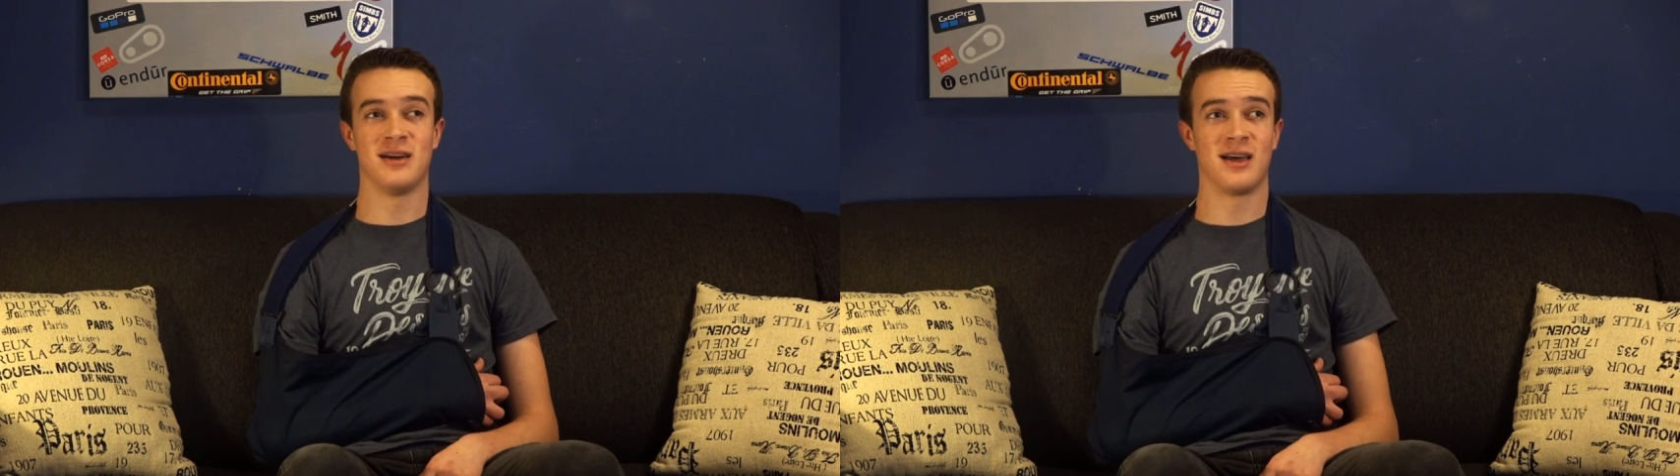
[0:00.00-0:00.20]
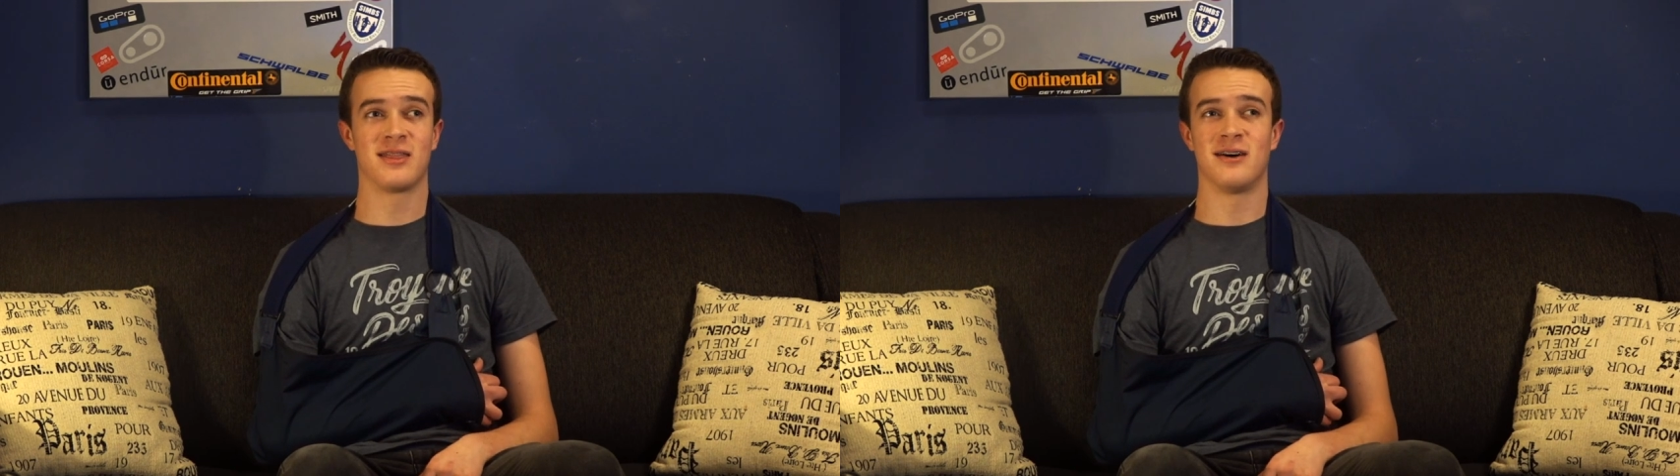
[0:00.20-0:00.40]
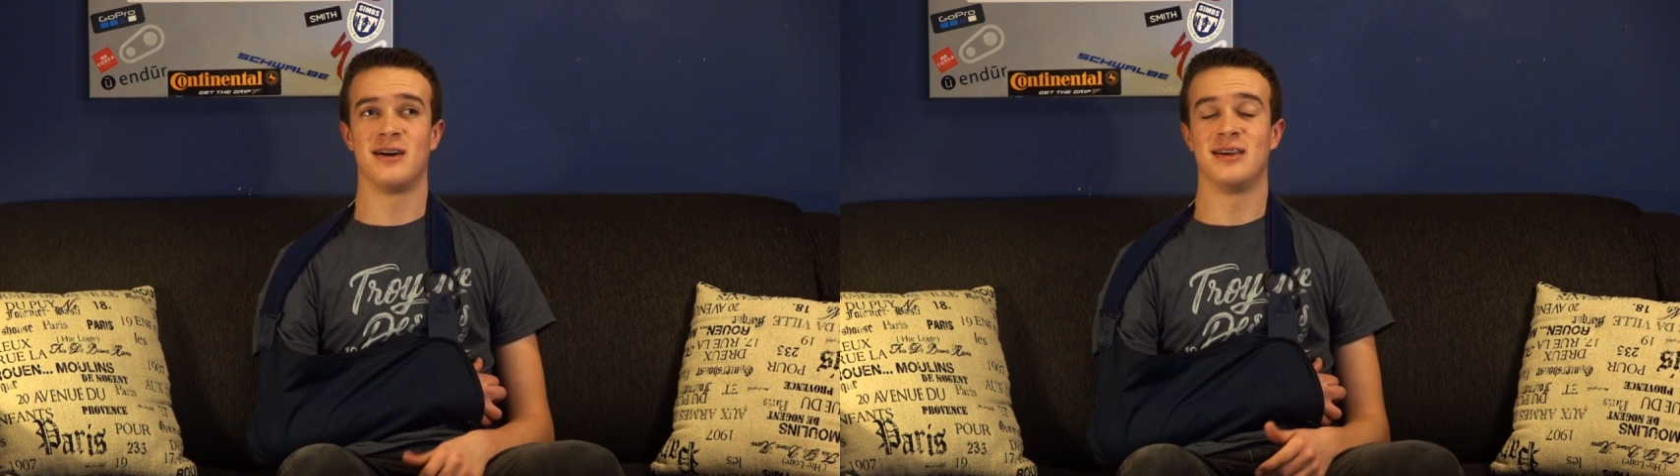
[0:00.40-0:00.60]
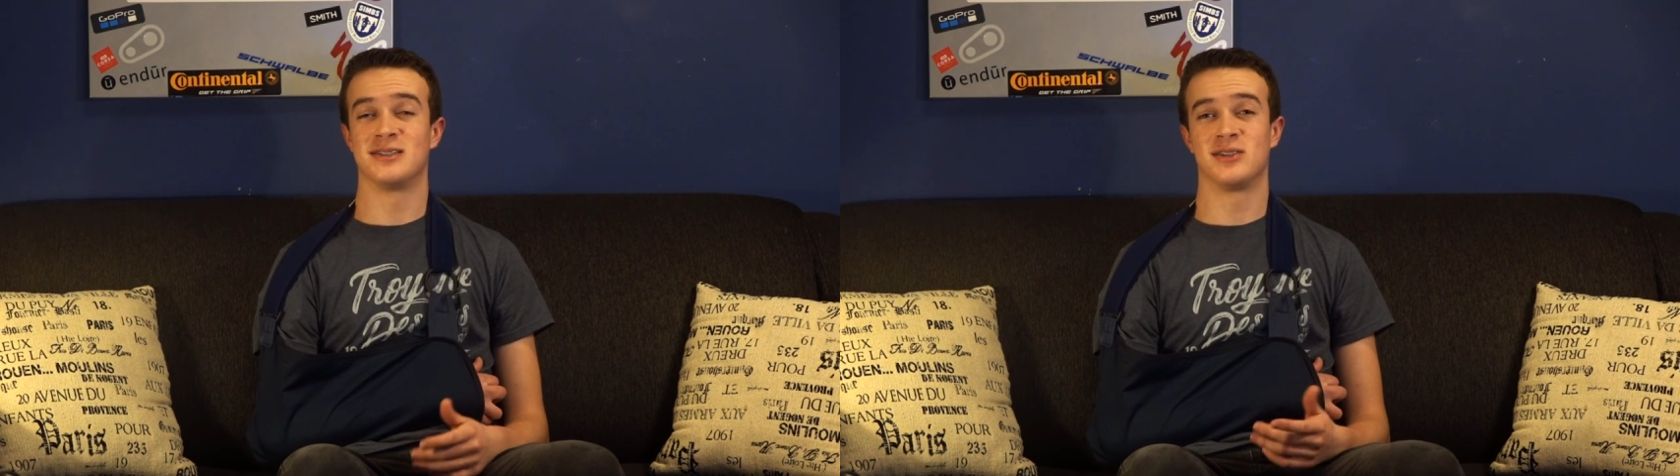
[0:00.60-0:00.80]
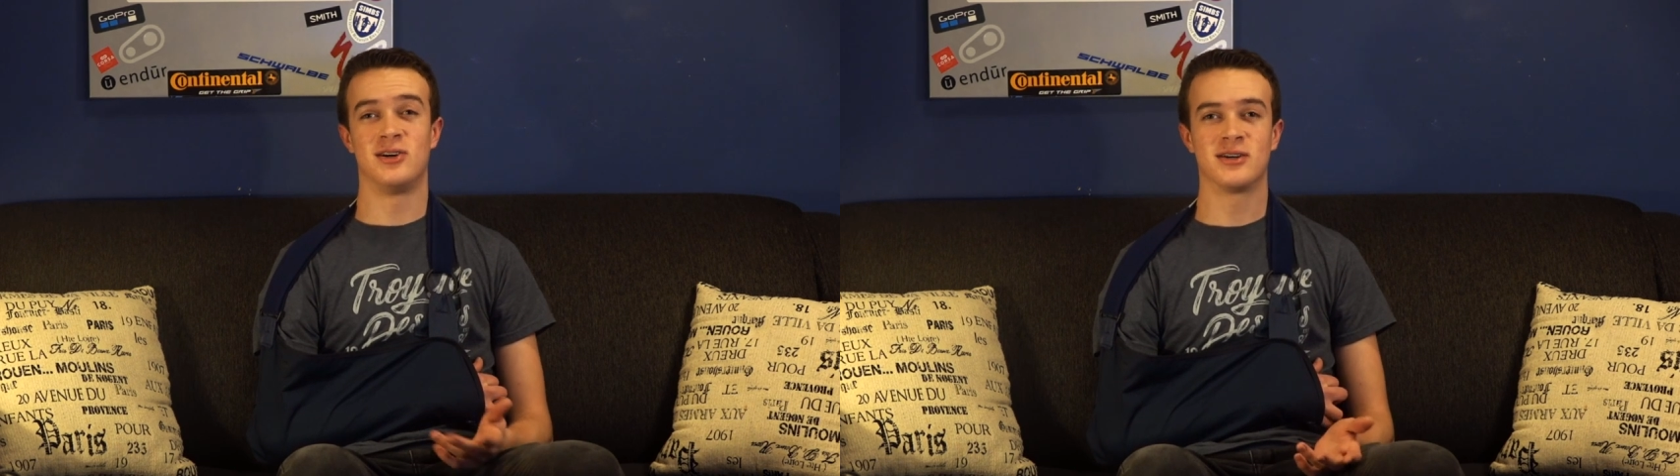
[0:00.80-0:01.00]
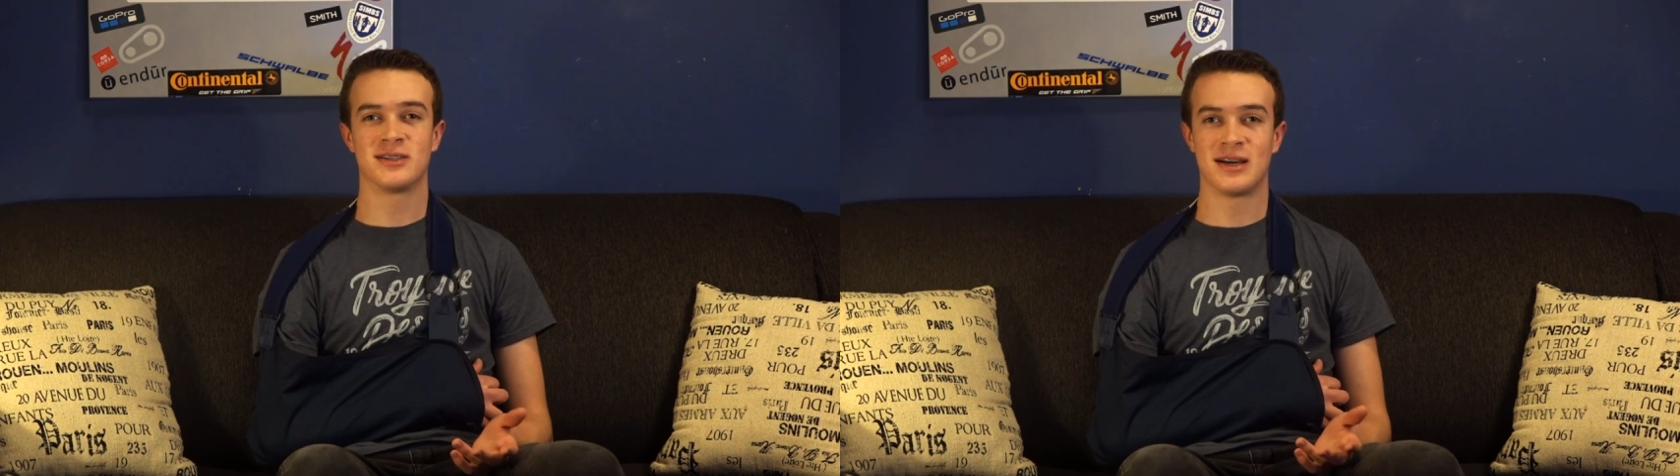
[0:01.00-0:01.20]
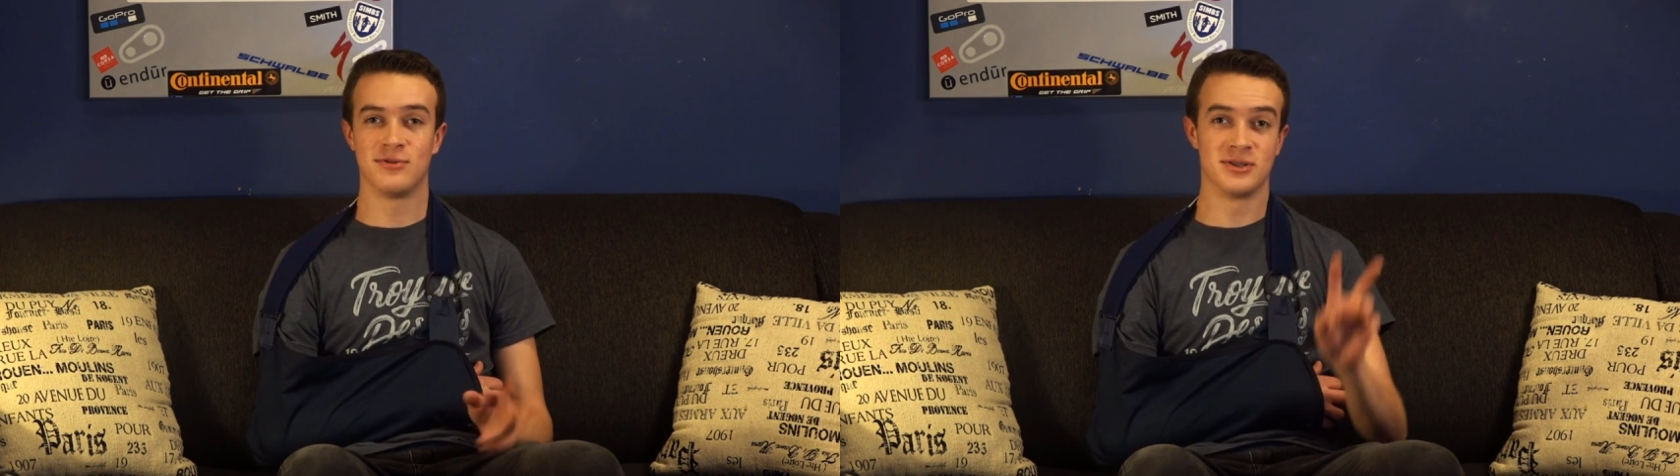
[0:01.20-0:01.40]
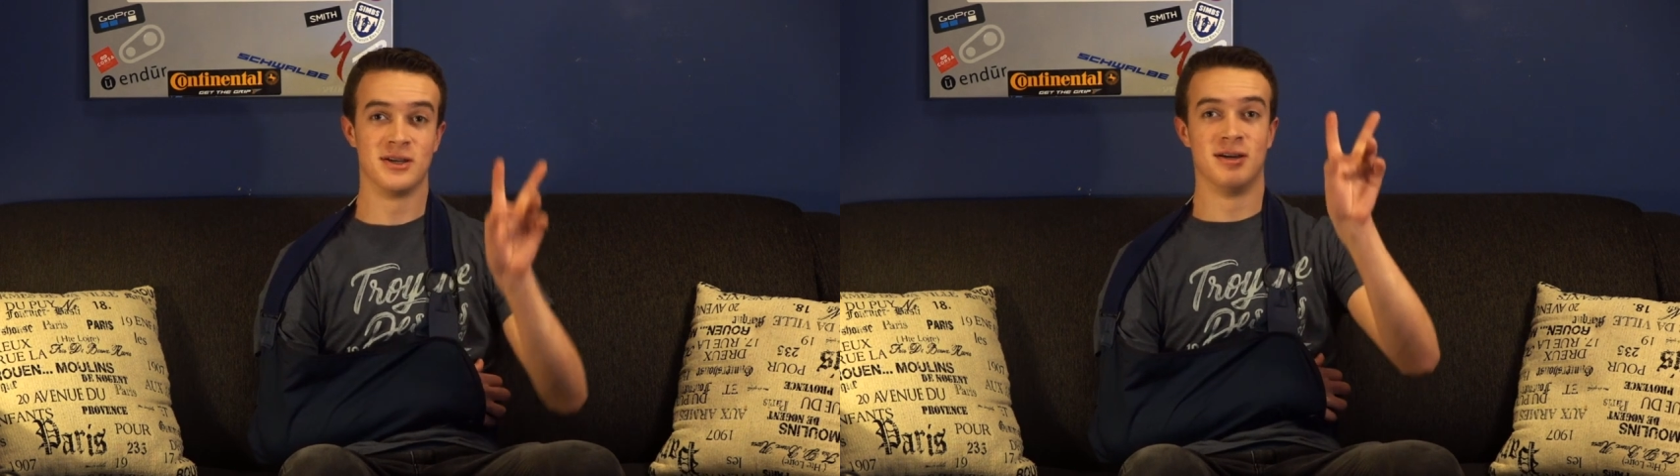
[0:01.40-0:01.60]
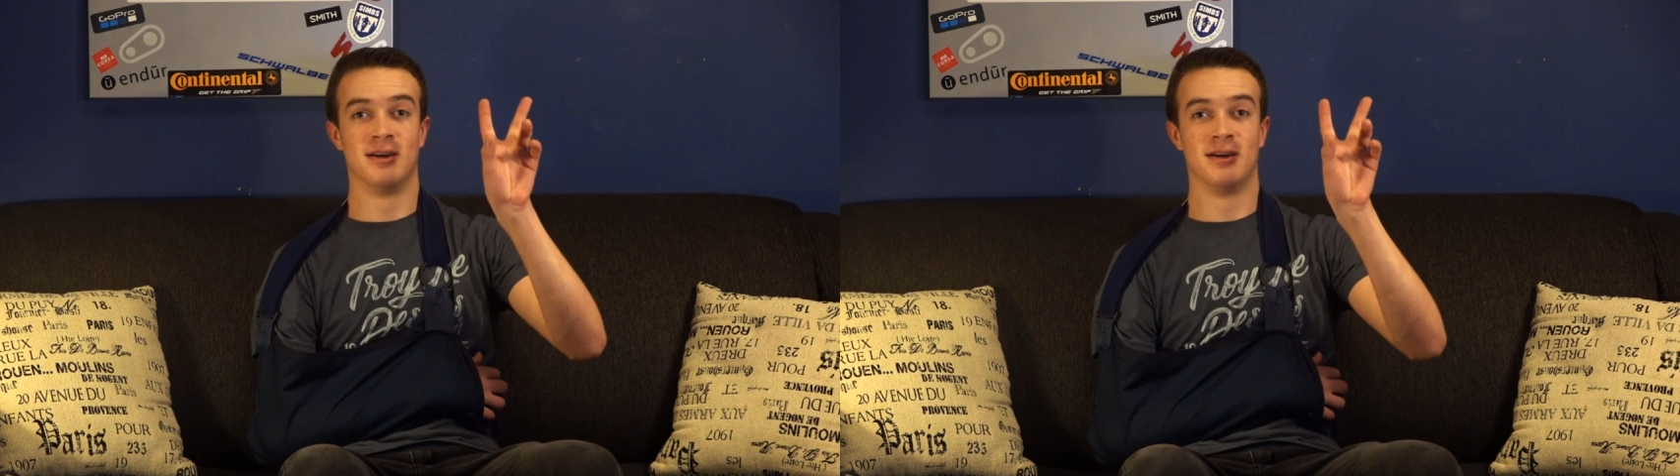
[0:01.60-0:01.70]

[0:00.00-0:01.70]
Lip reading: I thought as long as I was